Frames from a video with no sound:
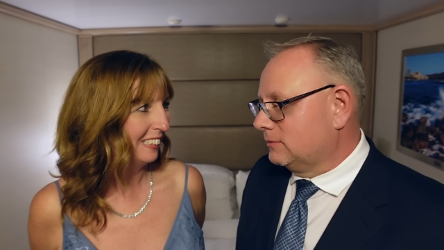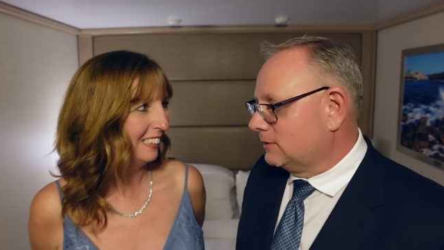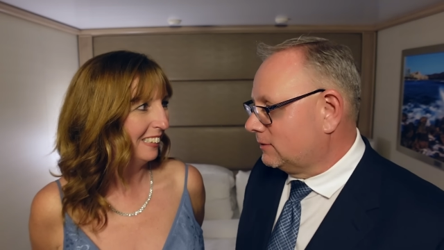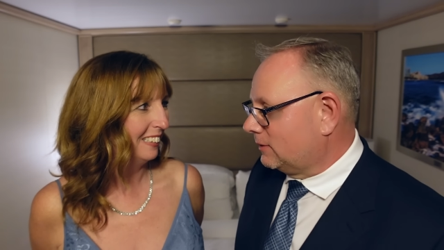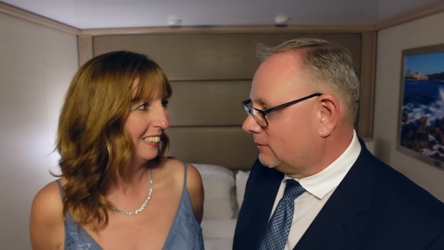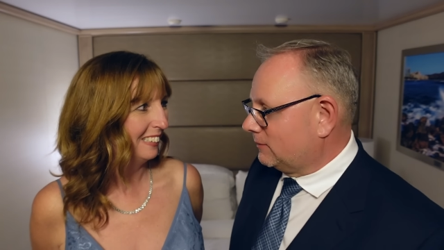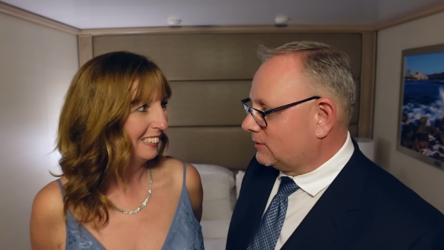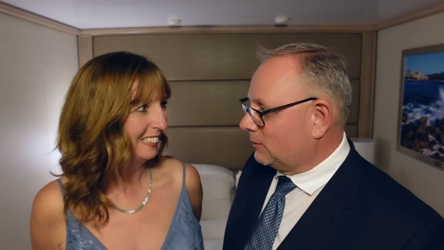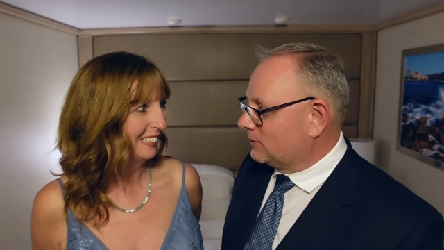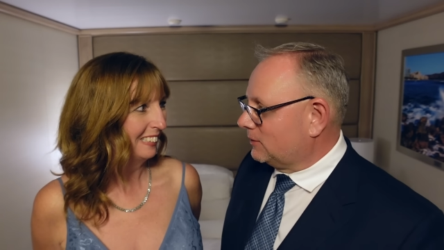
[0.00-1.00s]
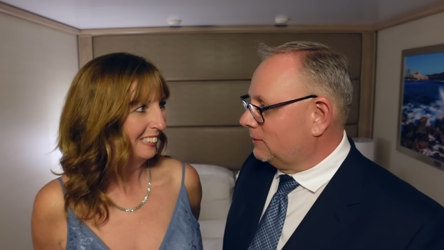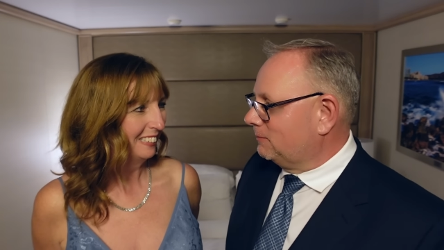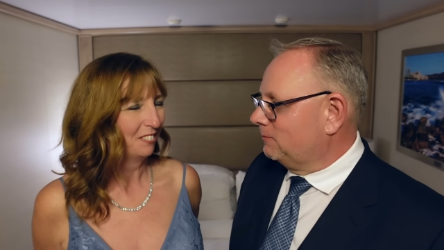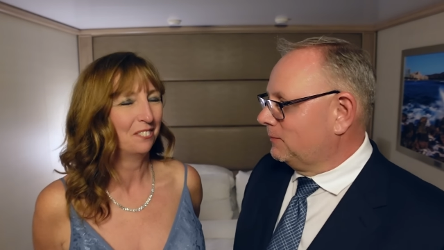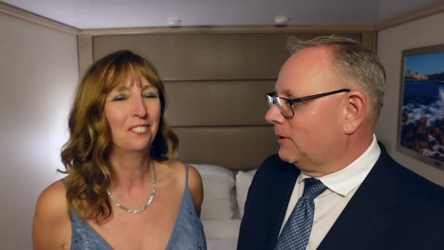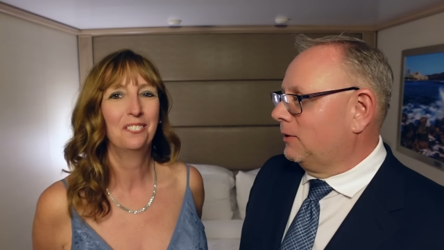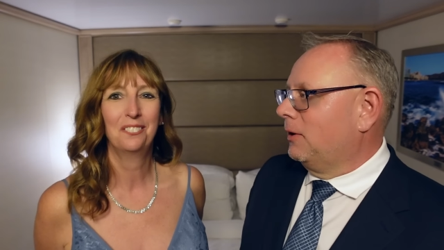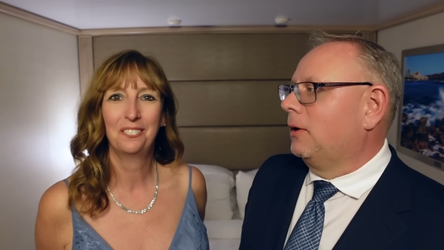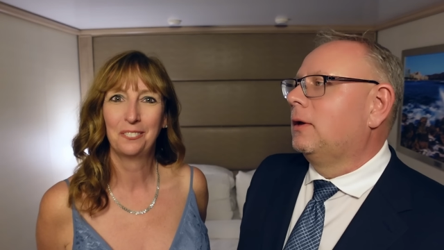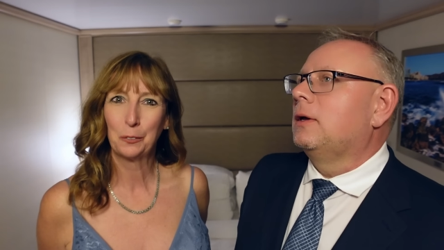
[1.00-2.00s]
Speaker 1: uh, it's always good.
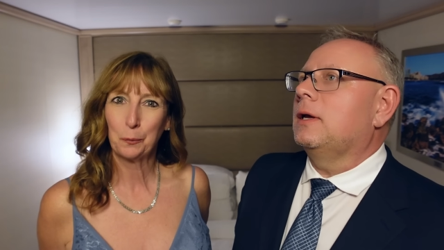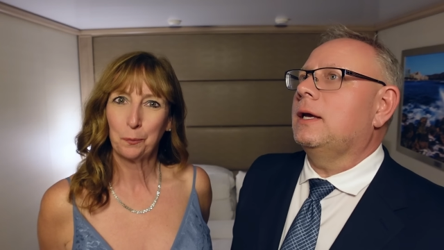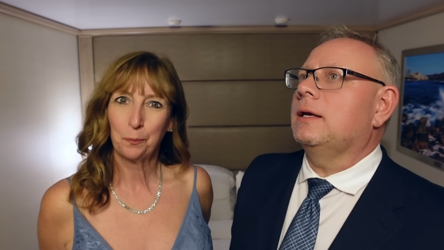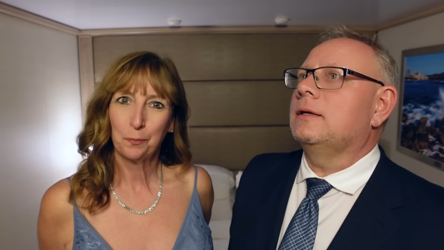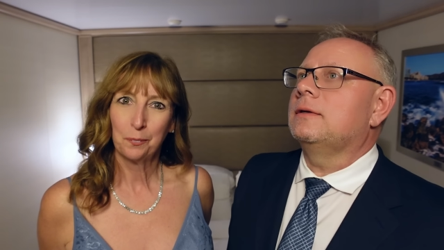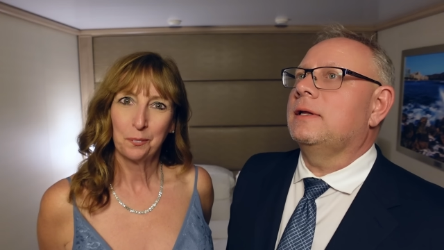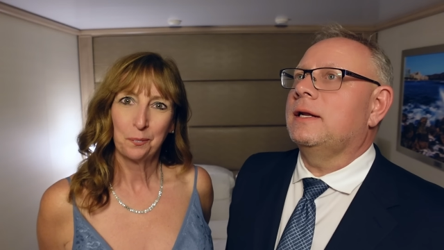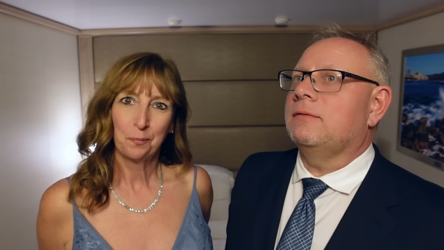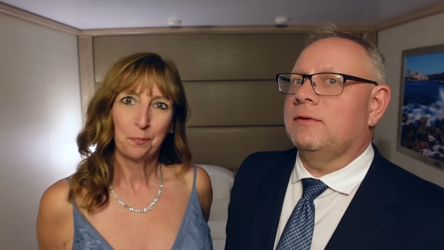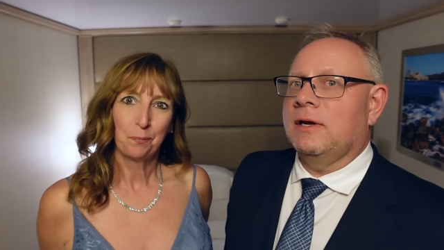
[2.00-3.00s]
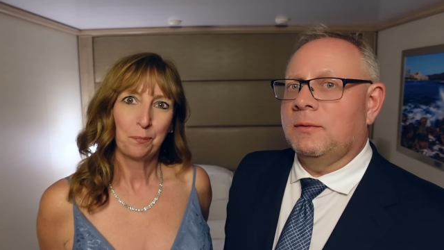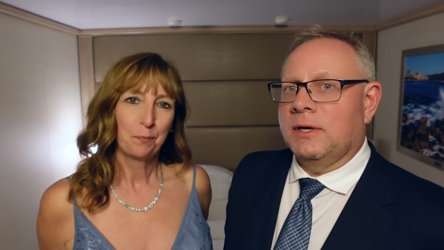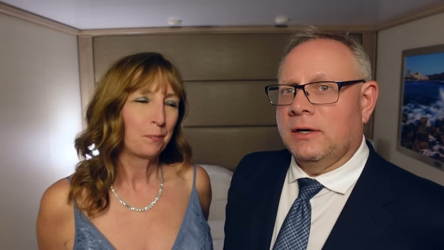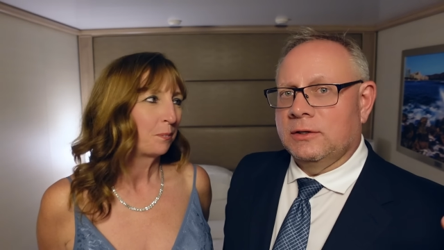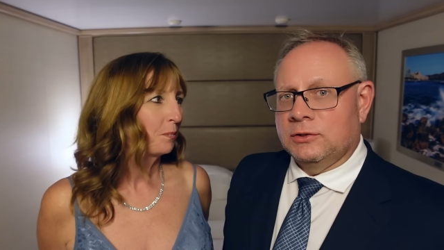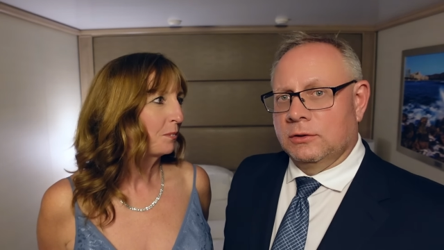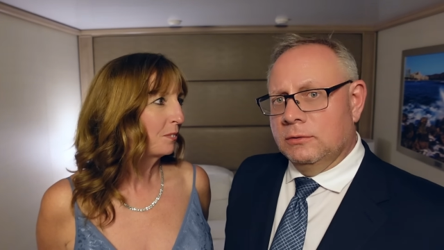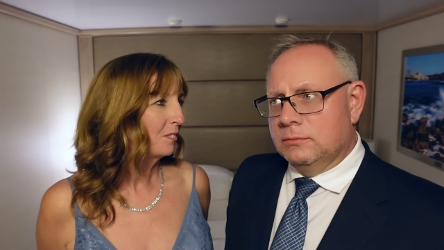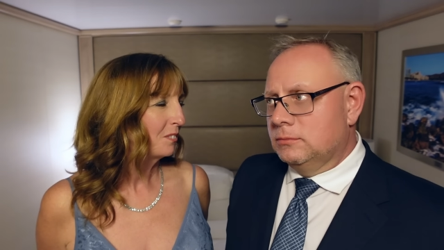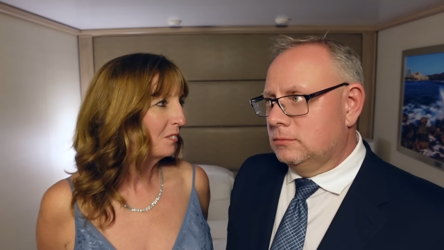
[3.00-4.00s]
Mm. And then after that, we caught a
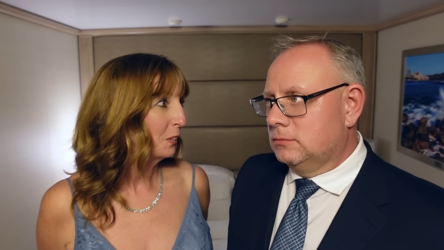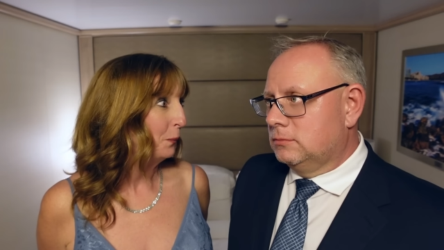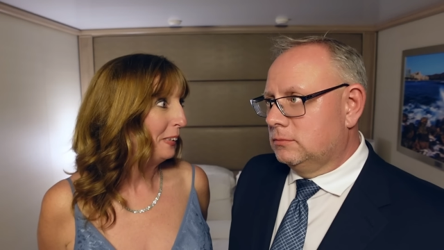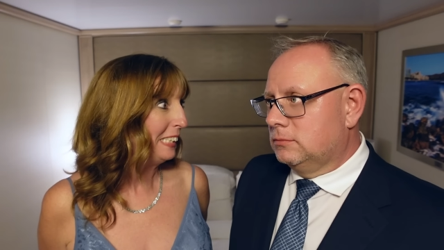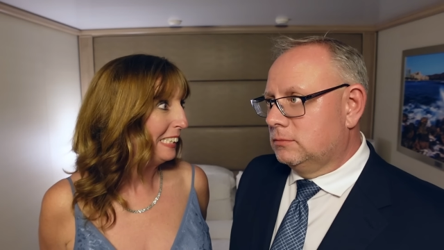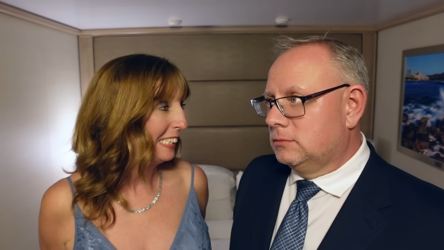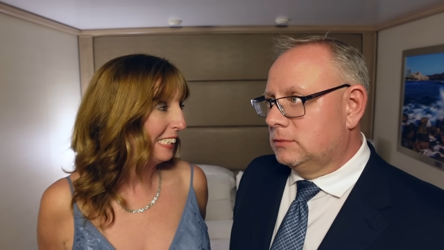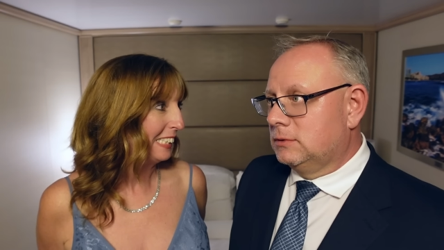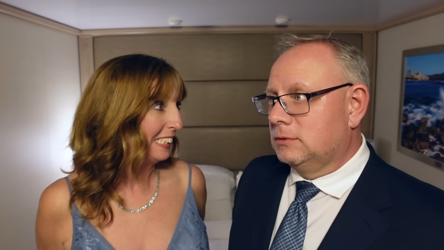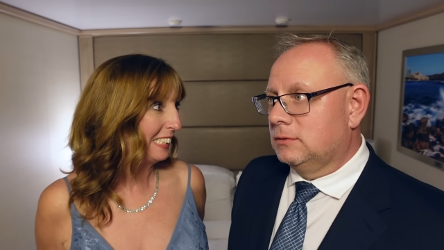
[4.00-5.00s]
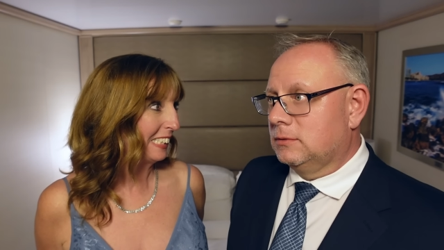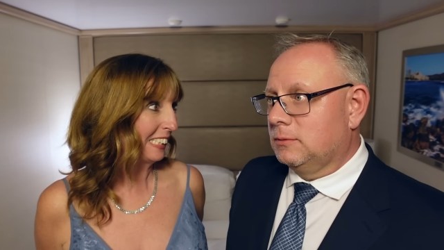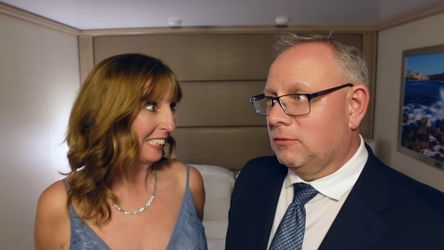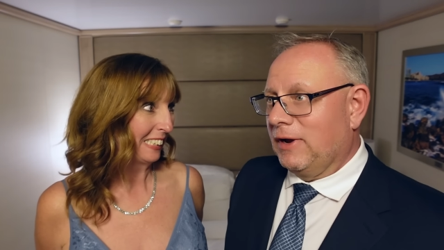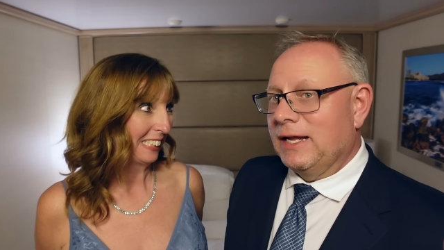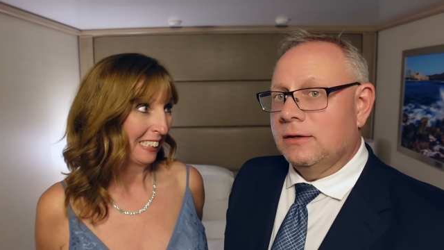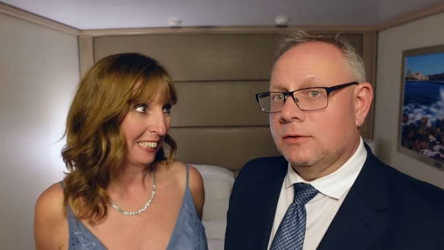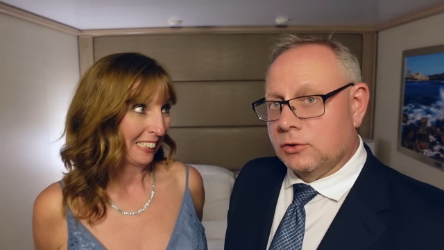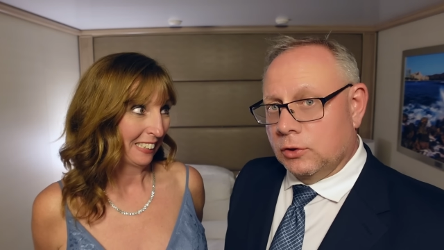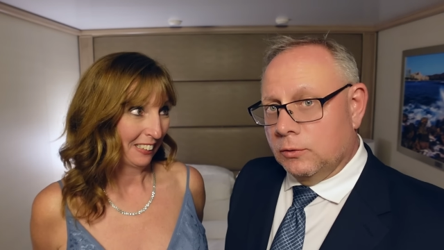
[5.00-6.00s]
show. We did. We ran
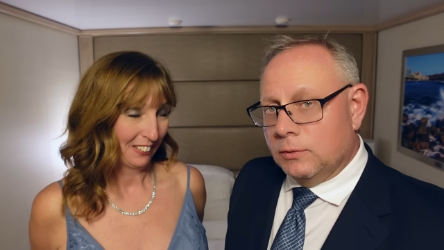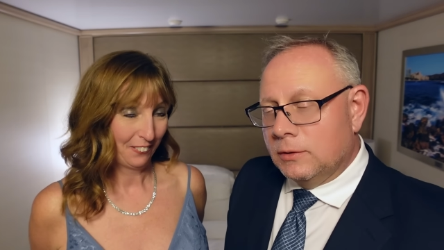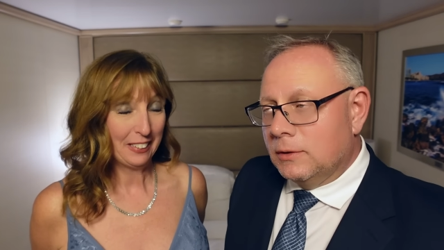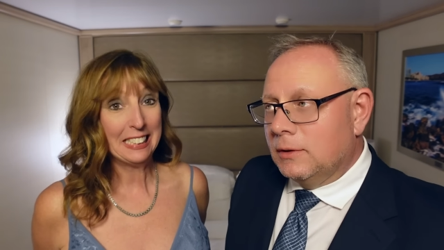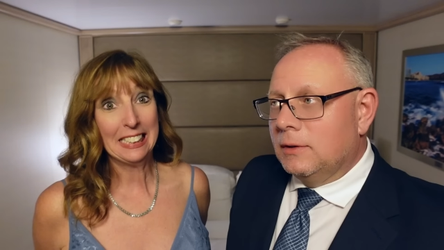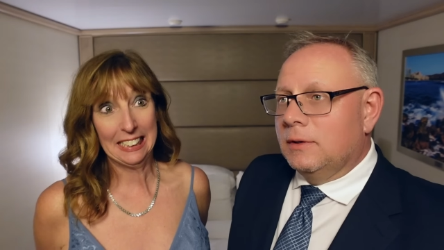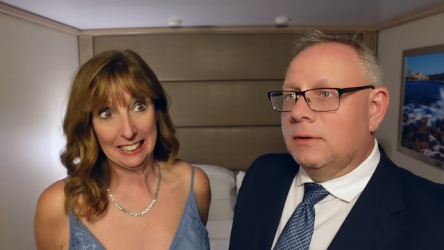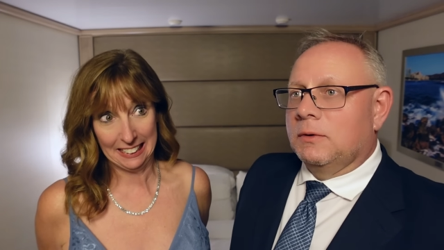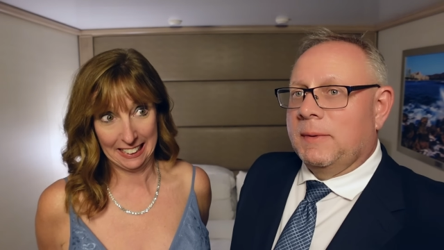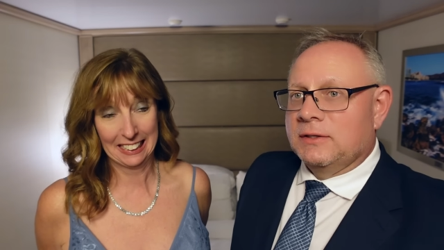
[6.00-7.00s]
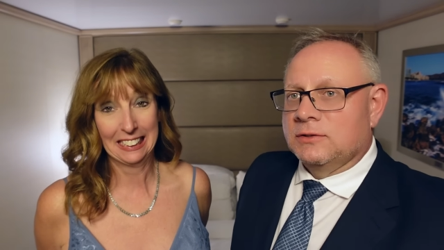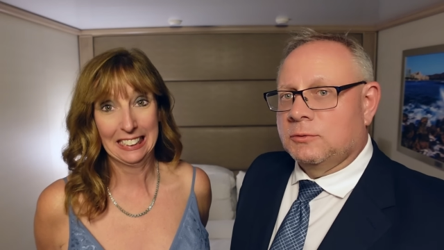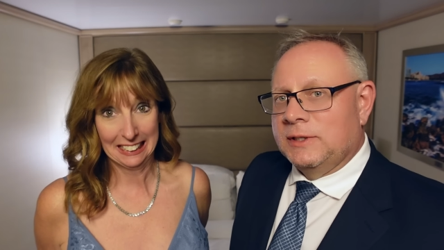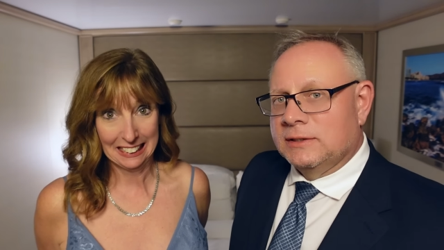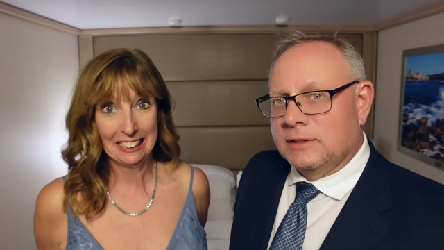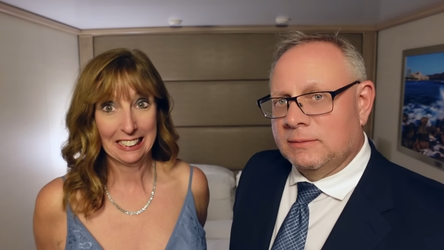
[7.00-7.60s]
to the show. We did. We managed to squeeze in